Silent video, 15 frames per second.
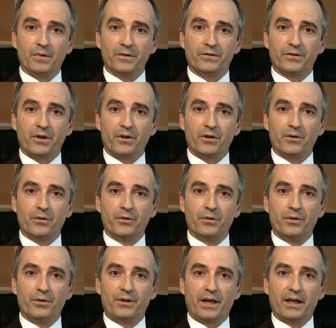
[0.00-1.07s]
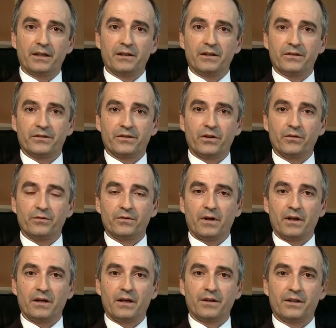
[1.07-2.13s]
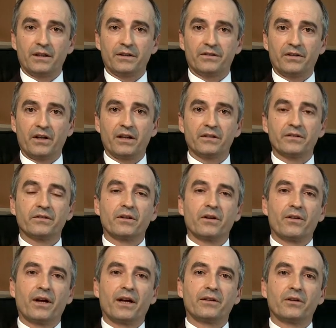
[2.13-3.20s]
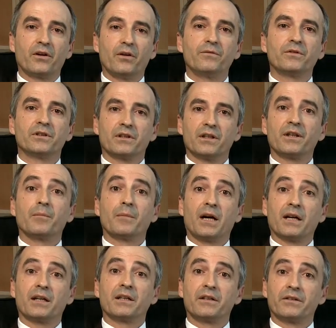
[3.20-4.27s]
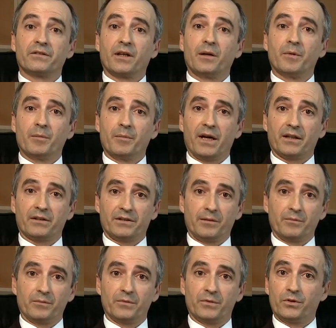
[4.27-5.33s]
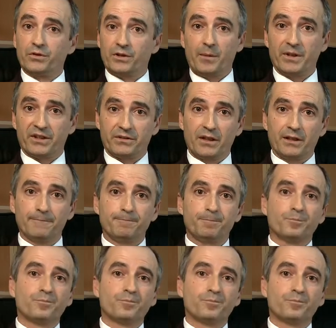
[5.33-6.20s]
So that in itself, I think, says that obviously the market is coming back to some extent.